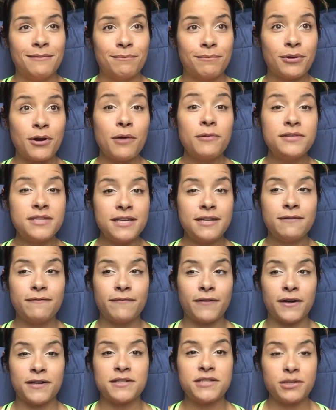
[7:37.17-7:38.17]
Protein
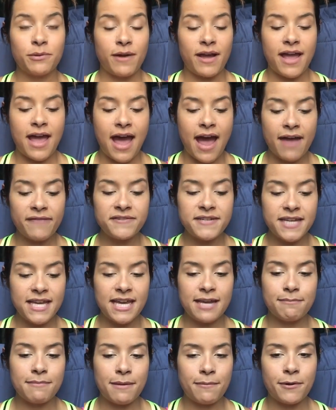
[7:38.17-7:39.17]
first. So I have to
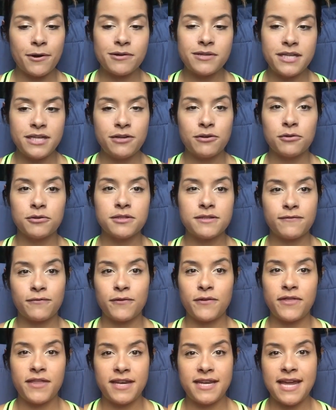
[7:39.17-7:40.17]
hit my protein goals
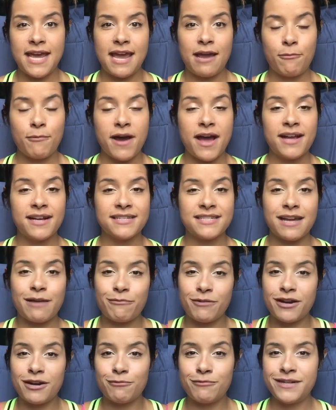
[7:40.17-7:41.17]
for the day. Why? Because I
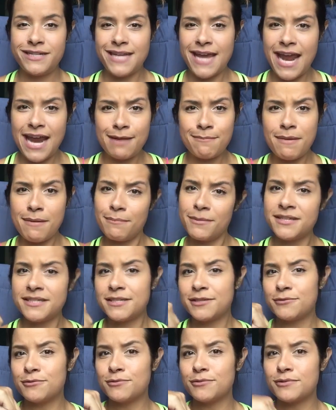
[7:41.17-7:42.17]
want to retain my
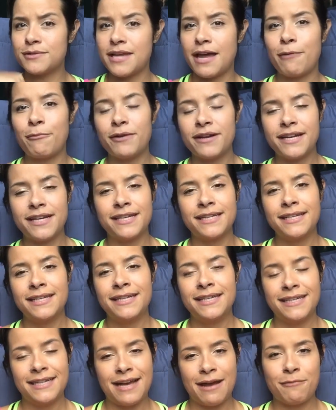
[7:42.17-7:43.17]
muscles. I want
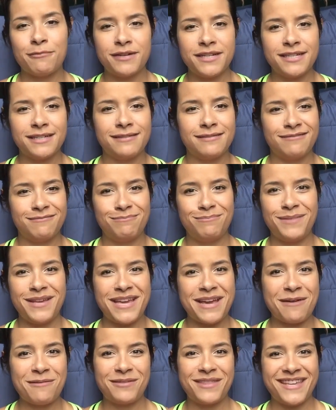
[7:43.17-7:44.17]
to be
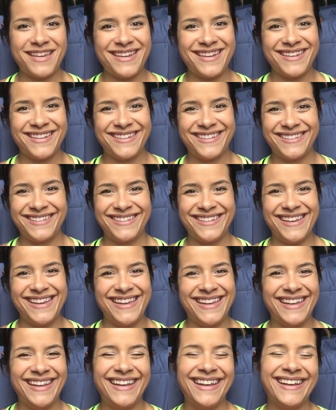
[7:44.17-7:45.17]
healthy.
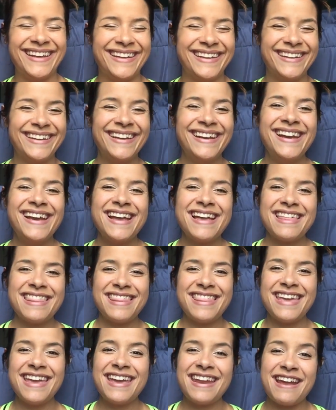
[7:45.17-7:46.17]

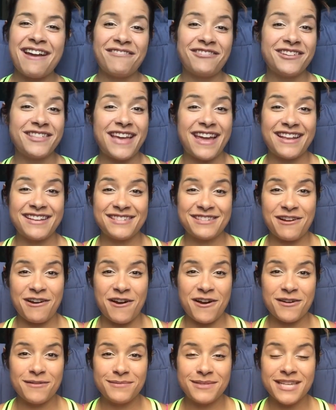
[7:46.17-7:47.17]
Then after that is
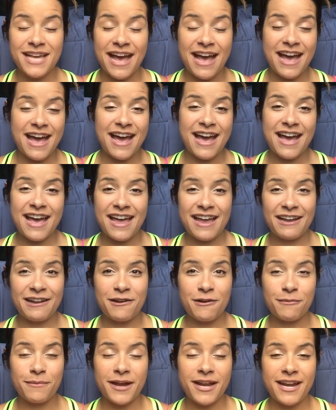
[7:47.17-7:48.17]
carbs. I
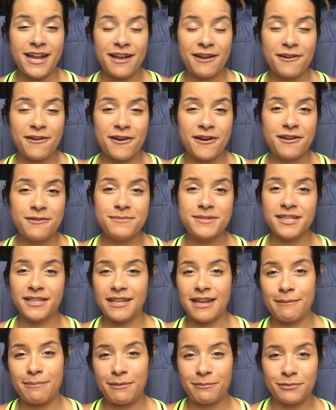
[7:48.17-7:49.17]
go by net carbs. A
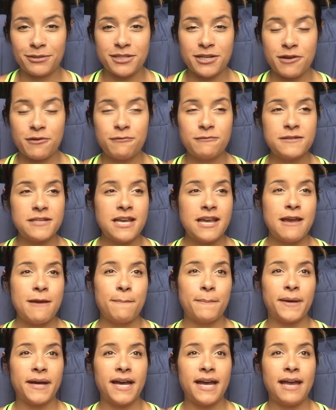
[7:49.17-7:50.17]
lot of people don't.
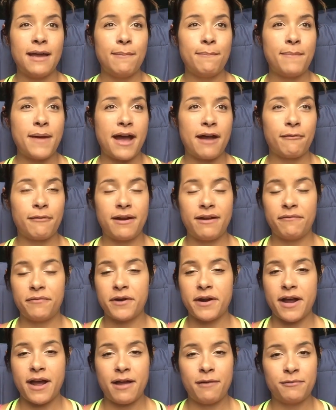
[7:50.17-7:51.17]
But back whenever
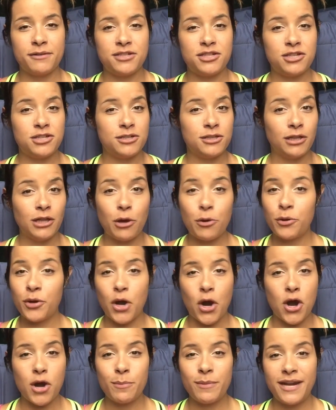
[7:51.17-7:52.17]
I was just low
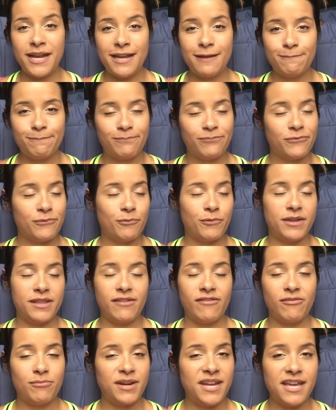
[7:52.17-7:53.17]
carb in it with
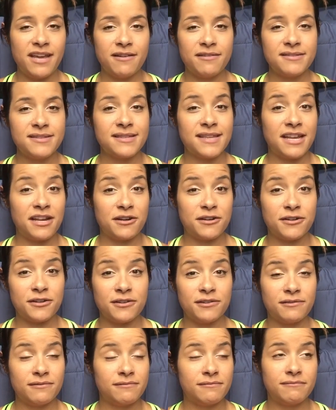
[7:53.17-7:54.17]
everybody else, like
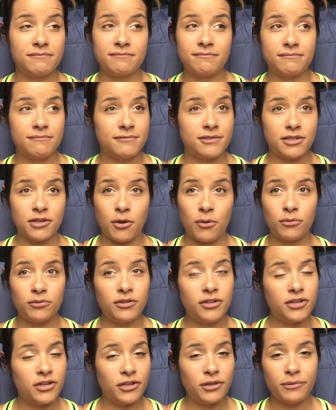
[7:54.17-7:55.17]
you're told
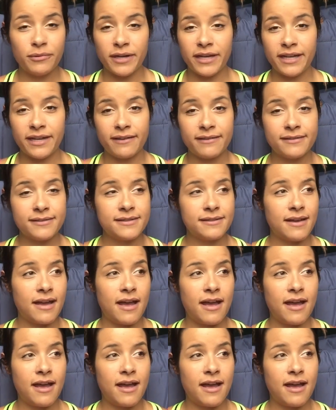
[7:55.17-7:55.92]
to do, I guess.